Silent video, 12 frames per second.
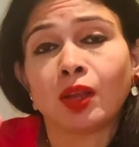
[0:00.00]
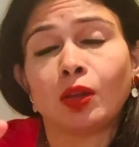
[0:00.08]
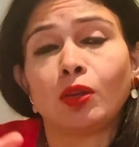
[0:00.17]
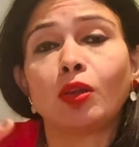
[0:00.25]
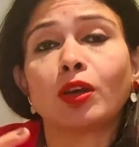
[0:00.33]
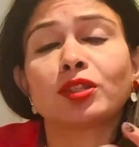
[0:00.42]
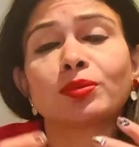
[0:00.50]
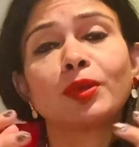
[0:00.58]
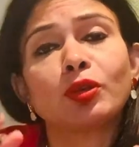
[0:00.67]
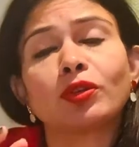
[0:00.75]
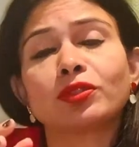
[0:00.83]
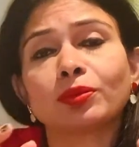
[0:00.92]
lost
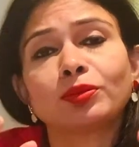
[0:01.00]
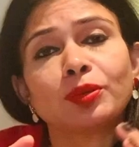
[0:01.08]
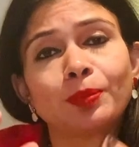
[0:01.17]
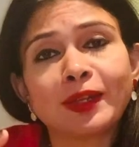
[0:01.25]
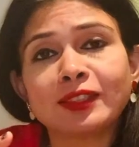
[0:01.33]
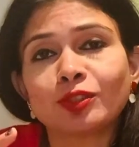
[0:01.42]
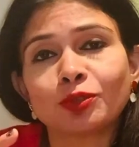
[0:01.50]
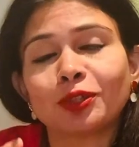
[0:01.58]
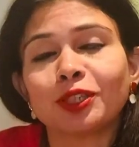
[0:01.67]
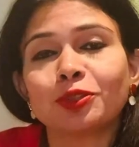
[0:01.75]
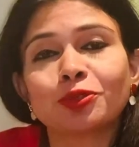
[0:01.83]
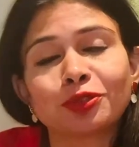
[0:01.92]
because of the pets
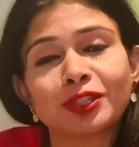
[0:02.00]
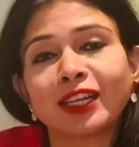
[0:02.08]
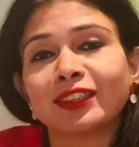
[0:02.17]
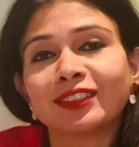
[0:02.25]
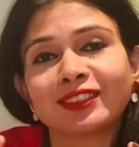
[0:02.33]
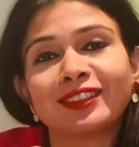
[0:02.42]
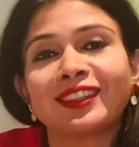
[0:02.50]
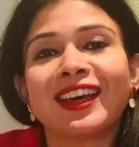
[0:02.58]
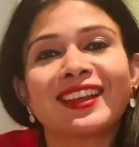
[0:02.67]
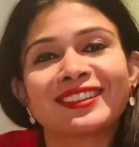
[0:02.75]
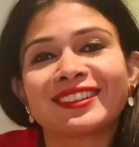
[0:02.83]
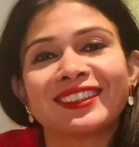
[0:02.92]
only. So that is the
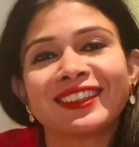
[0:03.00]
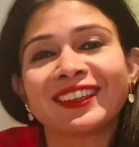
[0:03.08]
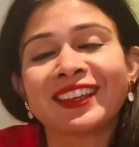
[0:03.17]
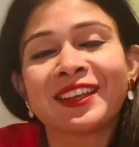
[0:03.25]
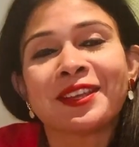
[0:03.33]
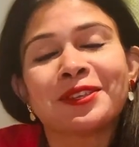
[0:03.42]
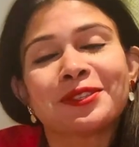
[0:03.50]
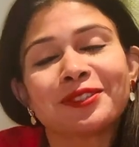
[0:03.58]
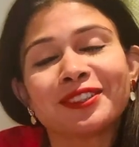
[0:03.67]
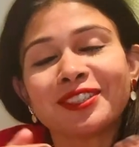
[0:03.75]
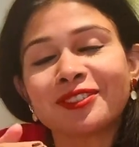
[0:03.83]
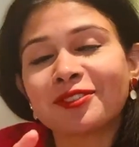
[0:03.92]
last thing.
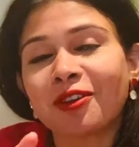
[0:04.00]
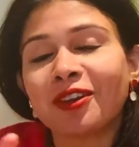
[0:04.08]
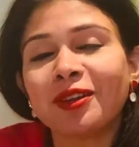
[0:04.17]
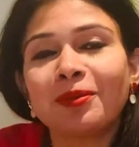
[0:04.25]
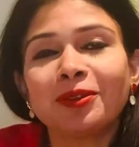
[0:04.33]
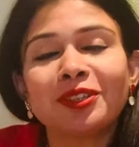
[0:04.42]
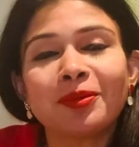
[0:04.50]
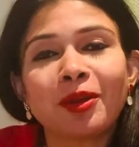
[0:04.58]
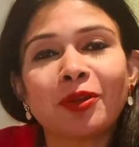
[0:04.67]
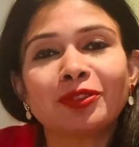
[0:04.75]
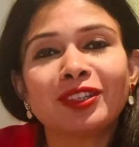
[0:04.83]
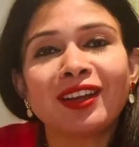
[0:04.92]
So this is all about the
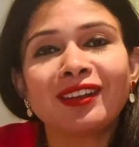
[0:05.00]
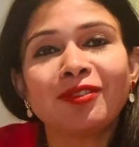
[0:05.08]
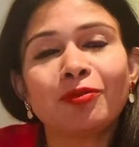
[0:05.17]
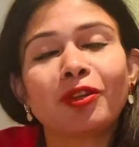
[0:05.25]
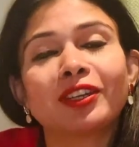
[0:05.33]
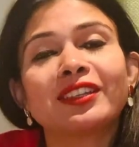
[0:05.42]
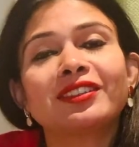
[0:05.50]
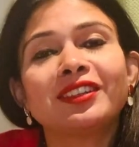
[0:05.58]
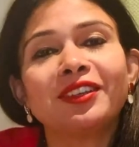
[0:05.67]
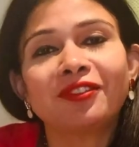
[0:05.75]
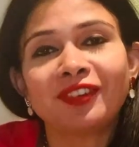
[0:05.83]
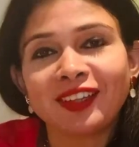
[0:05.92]
mouthguard, what are the
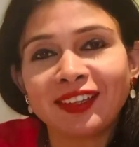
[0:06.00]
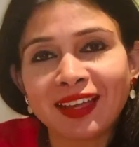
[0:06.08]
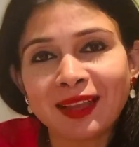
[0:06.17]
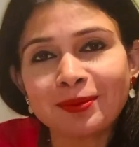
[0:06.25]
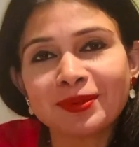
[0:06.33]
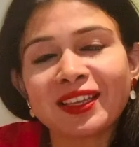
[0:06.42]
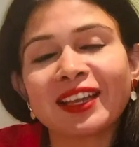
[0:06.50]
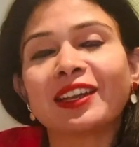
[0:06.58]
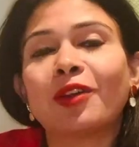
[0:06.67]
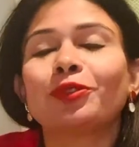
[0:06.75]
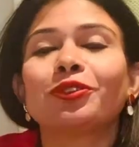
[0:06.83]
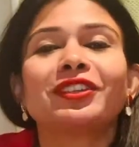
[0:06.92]
different types
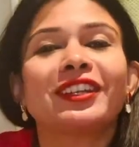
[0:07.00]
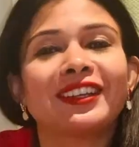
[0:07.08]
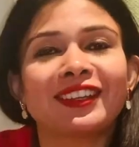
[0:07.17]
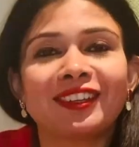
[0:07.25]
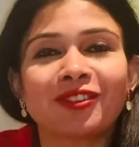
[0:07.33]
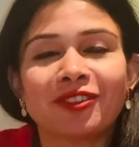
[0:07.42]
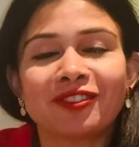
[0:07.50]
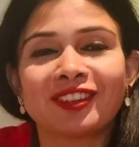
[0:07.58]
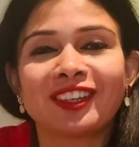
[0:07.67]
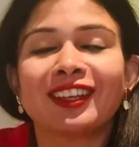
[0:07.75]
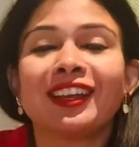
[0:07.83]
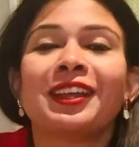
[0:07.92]
and how to take care of
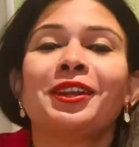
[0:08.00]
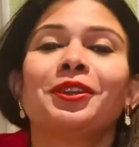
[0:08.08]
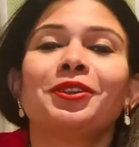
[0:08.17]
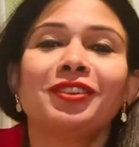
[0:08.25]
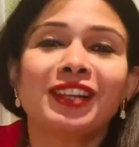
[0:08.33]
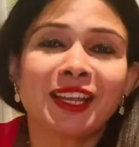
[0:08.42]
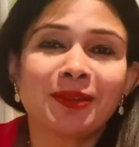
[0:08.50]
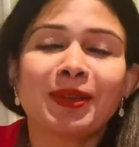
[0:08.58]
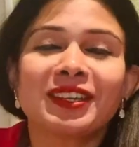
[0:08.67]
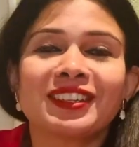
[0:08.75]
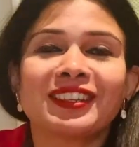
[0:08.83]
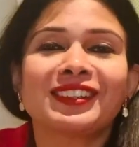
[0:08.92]
it. Do like
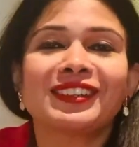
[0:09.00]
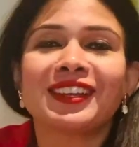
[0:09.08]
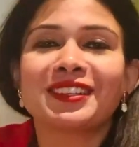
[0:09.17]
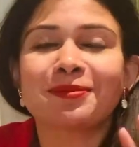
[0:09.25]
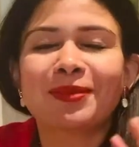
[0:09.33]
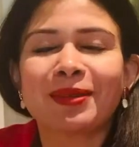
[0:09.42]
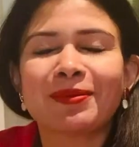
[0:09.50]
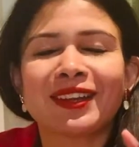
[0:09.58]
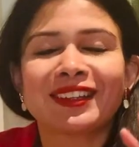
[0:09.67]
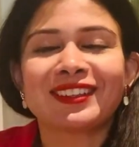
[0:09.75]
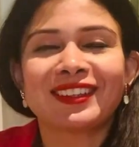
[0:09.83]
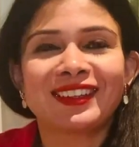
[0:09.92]
my channel, guys. Bye
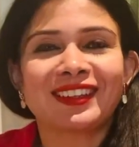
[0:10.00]
bye, take